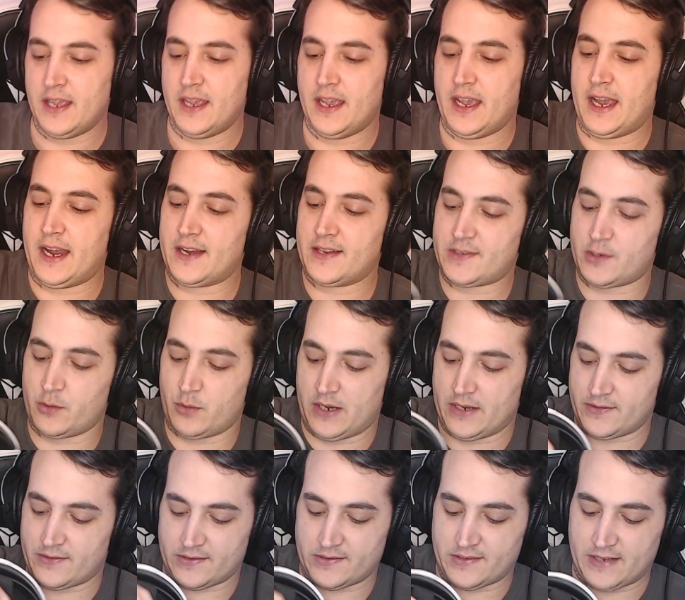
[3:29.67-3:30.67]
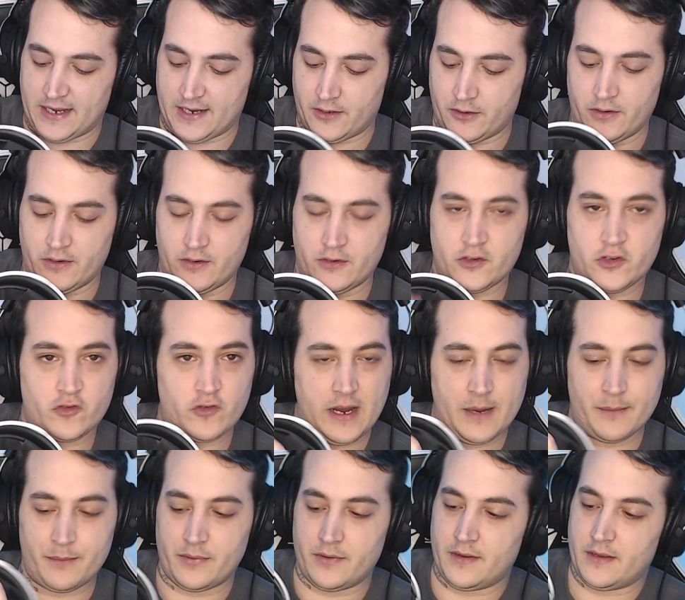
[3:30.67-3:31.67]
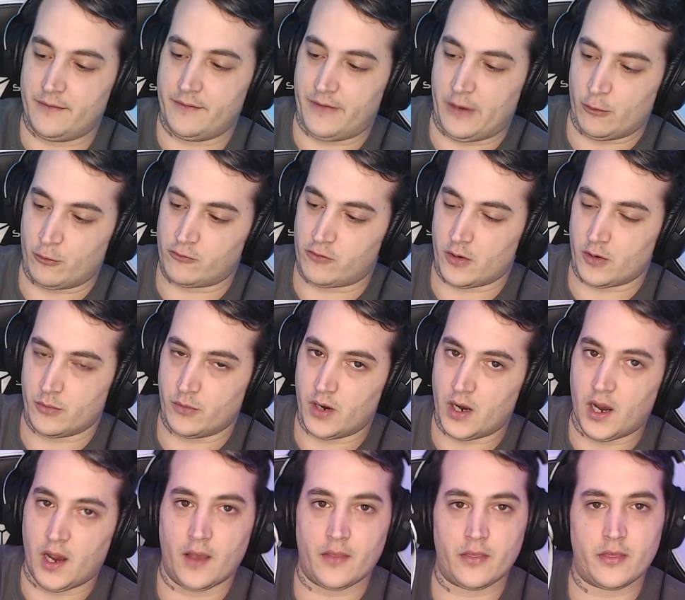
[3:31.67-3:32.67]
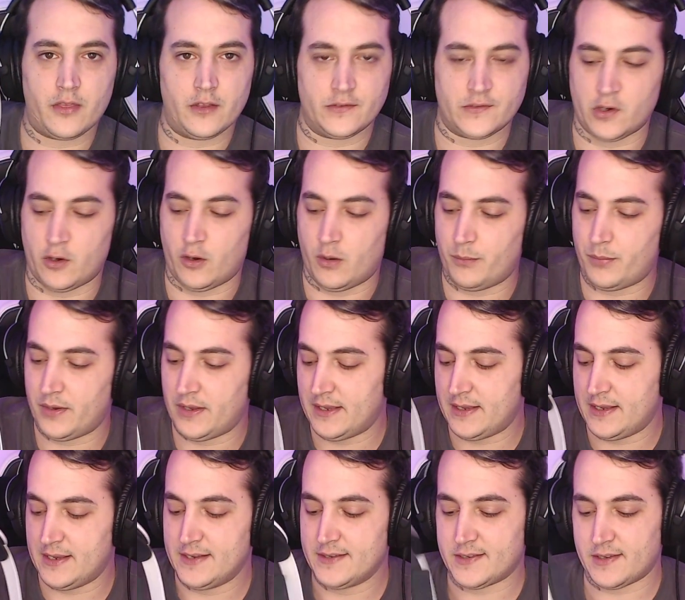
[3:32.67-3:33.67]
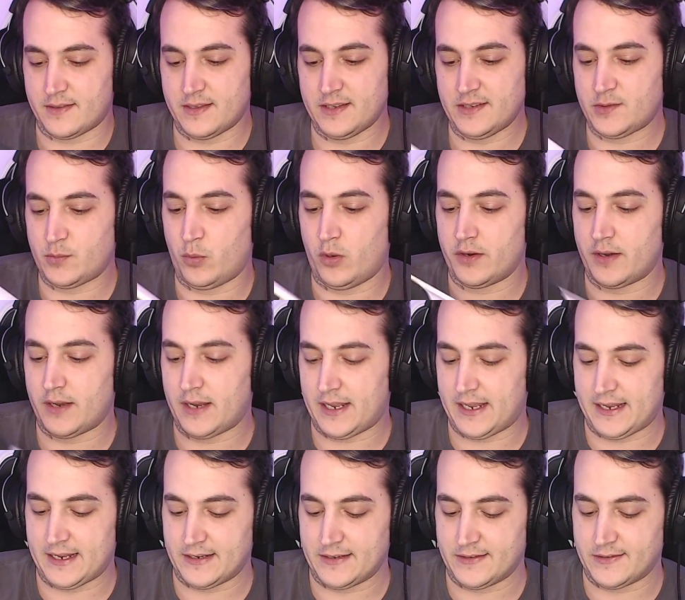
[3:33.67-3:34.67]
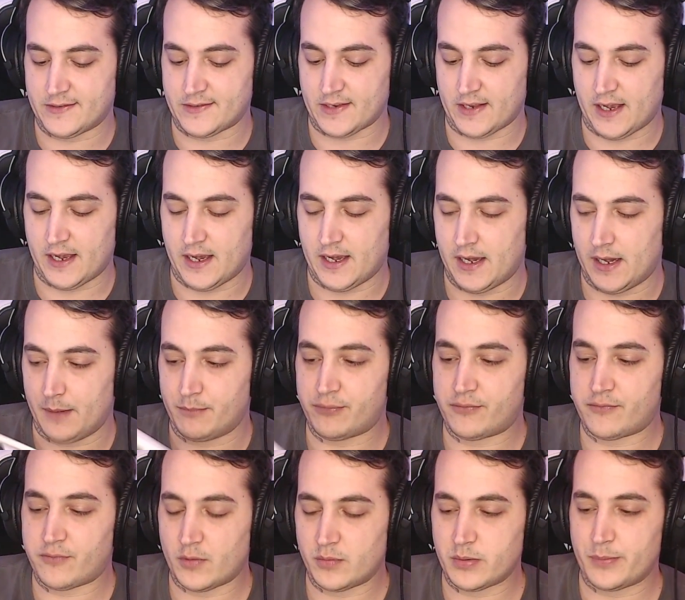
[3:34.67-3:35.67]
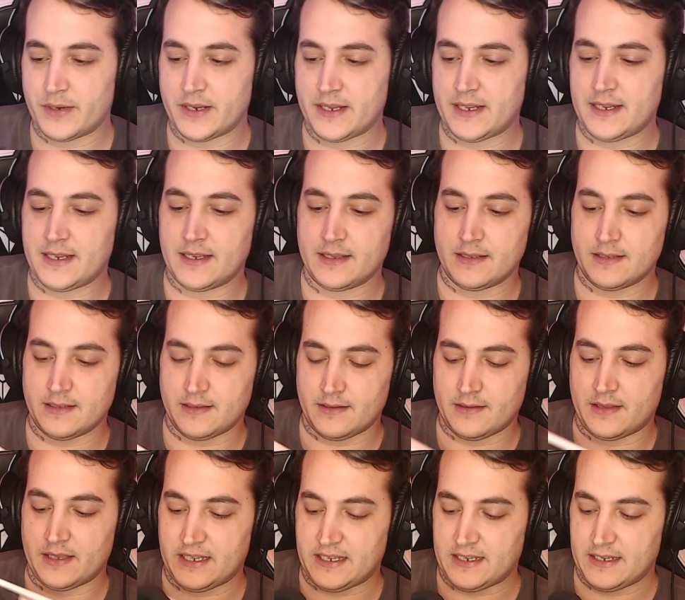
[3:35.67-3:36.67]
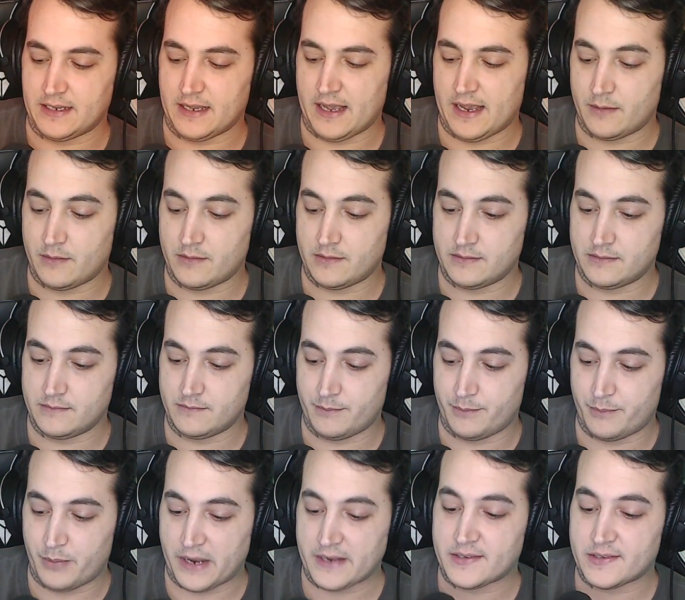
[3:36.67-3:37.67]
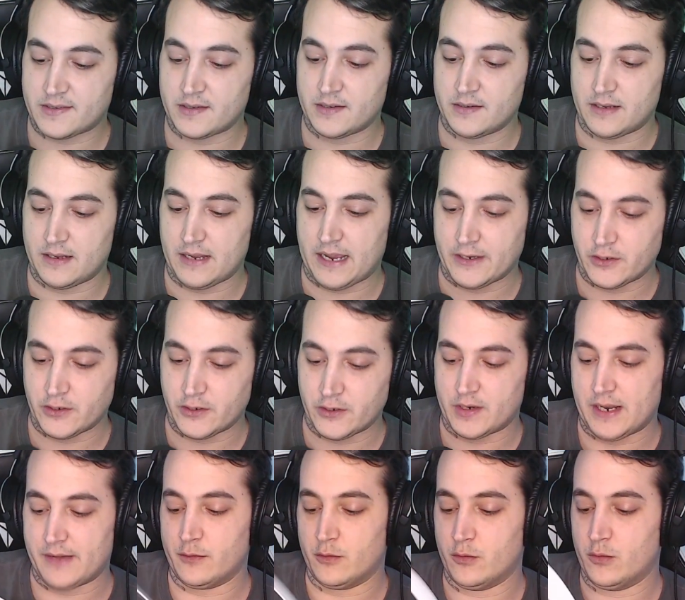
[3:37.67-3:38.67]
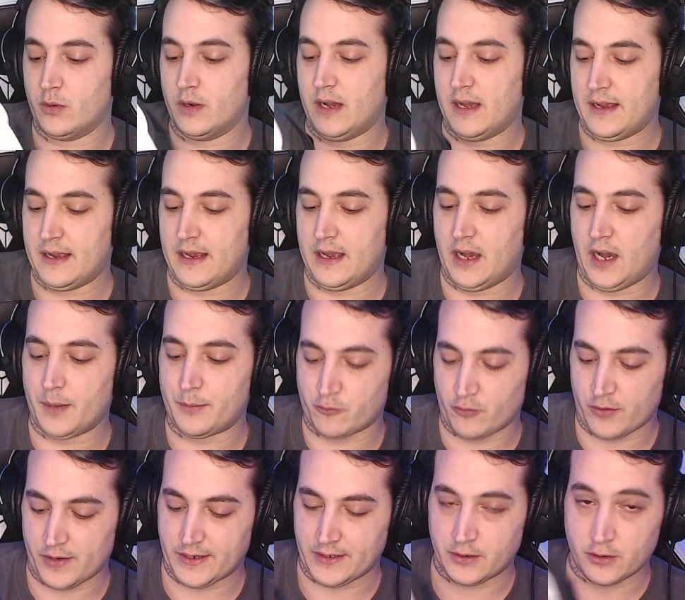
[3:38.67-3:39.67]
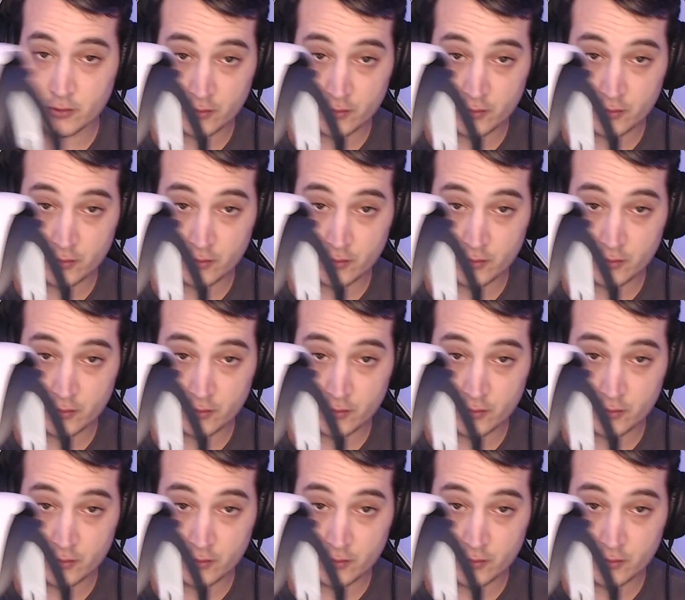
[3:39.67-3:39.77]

And it still has the standard strap Velcro at the top. So this one is probably the best entry-level upgrade